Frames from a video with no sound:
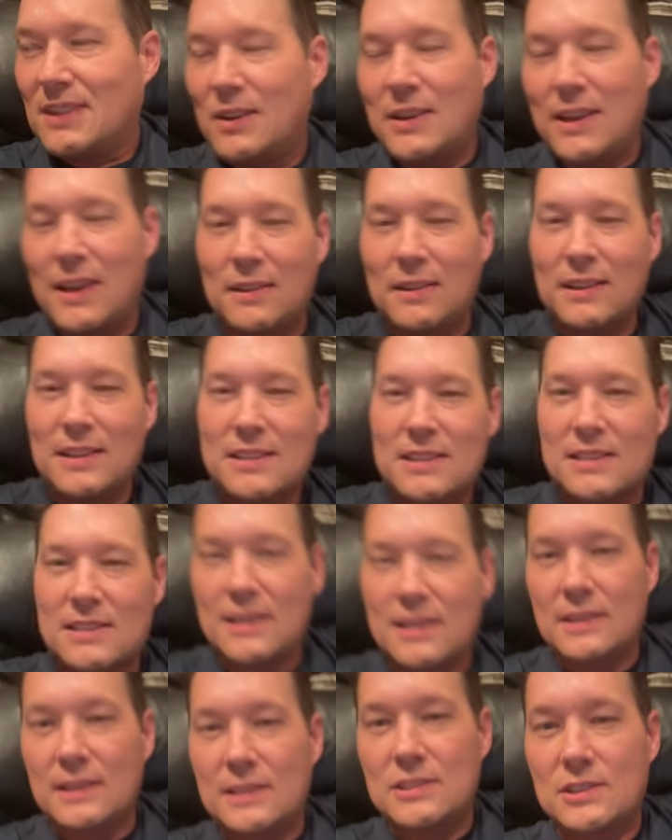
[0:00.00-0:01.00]
Oh yeah, Lisa's
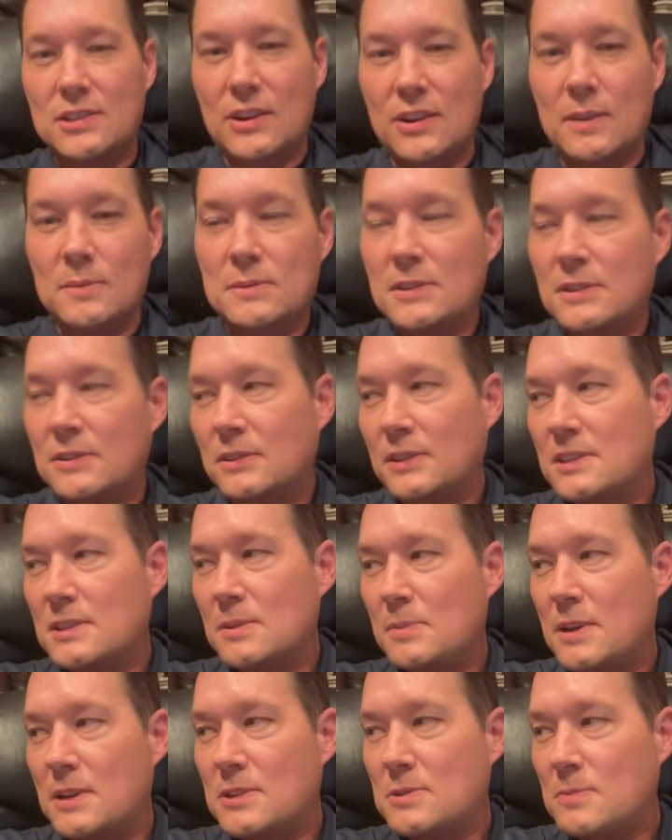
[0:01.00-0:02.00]
on Instagram too.
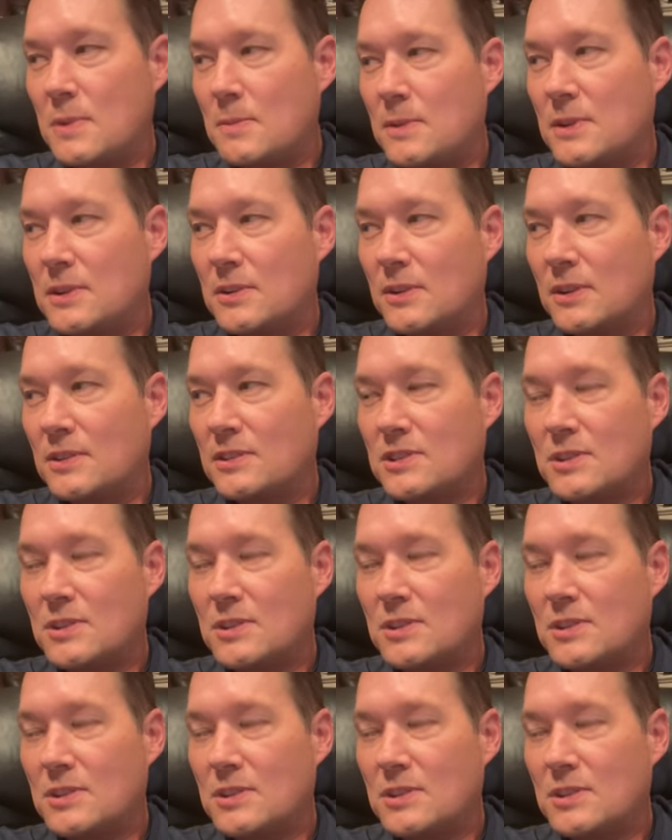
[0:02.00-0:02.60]
Lisa Page made me do it.